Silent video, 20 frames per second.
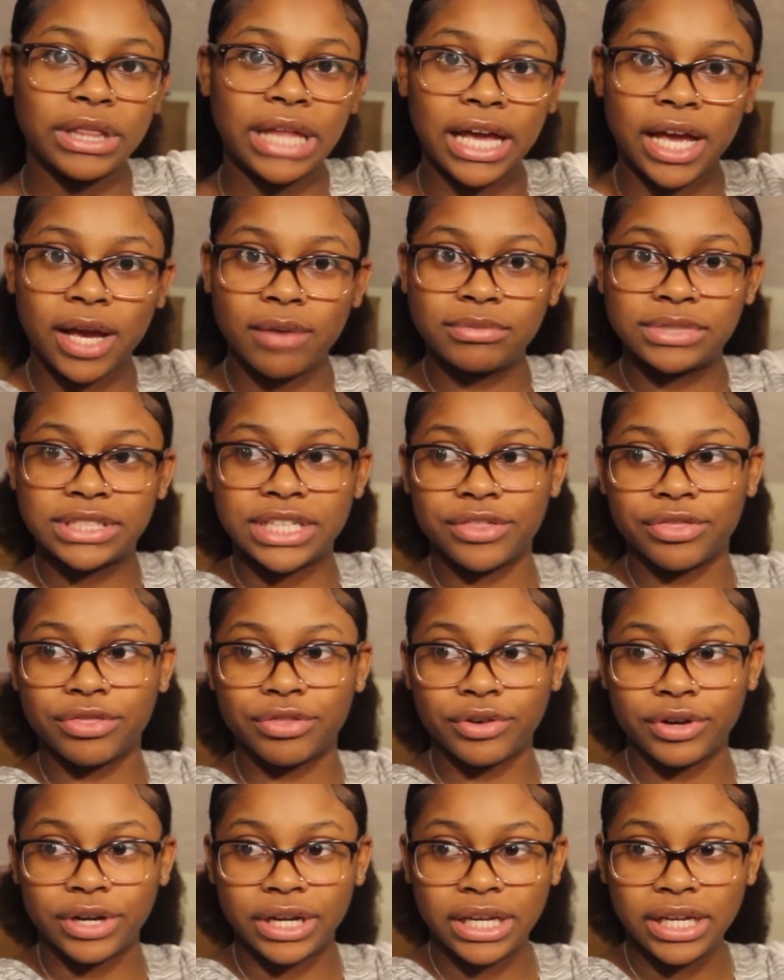that comes in
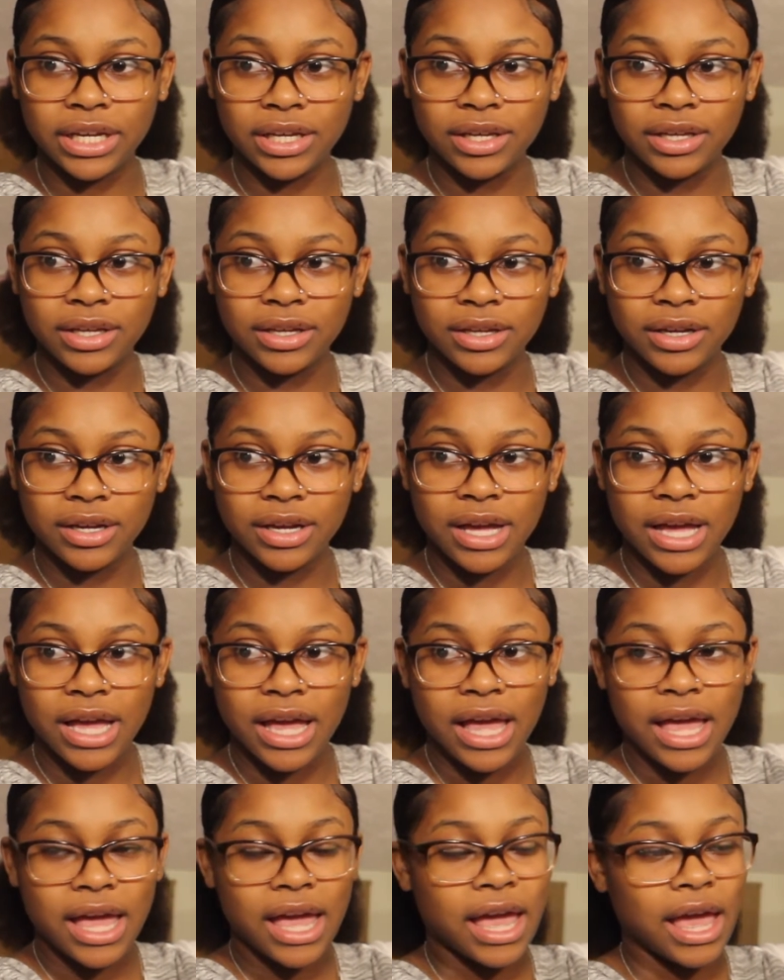3,
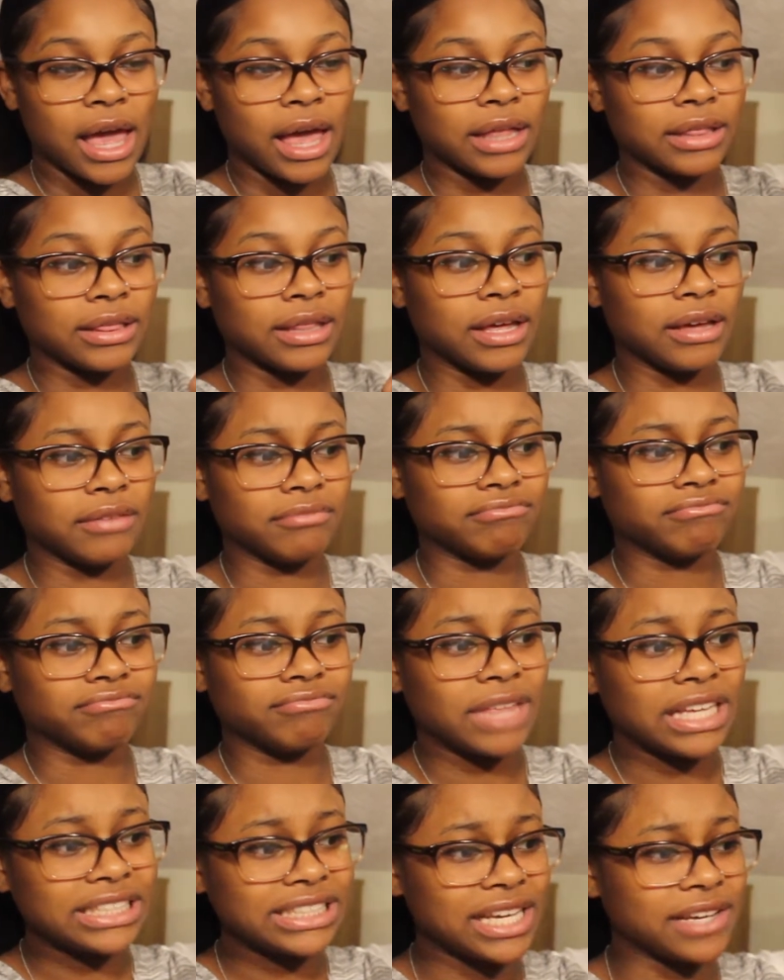and then
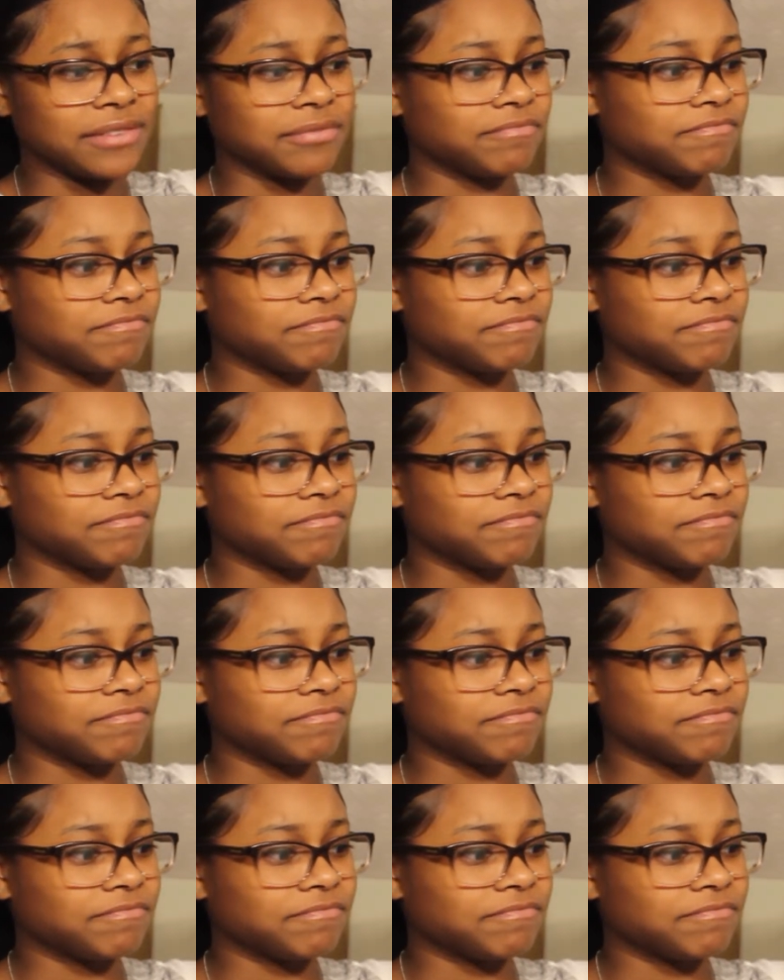that's it.